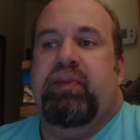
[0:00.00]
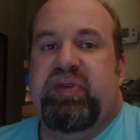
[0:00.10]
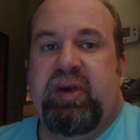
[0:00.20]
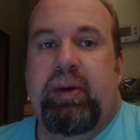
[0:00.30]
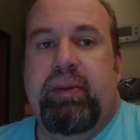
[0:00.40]

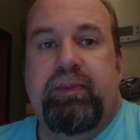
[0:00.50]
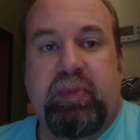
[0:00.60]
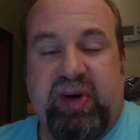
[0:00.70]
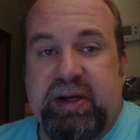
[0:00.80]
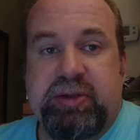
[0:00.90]
So
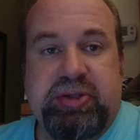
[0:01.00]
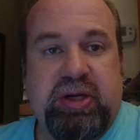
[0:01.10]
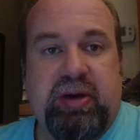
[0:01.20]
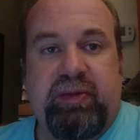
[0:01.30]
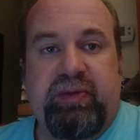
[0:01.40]
find
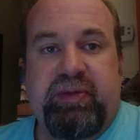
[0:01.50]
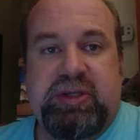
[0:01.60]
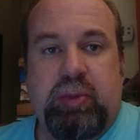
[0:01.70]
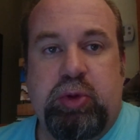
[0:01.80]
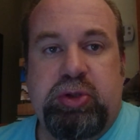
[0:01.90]
yourself
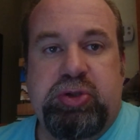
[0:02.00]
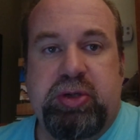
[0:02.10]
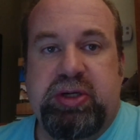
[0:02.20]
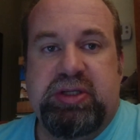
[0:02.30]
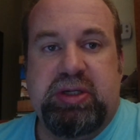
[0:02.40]
someone you
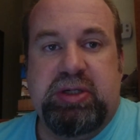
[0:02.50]
trust,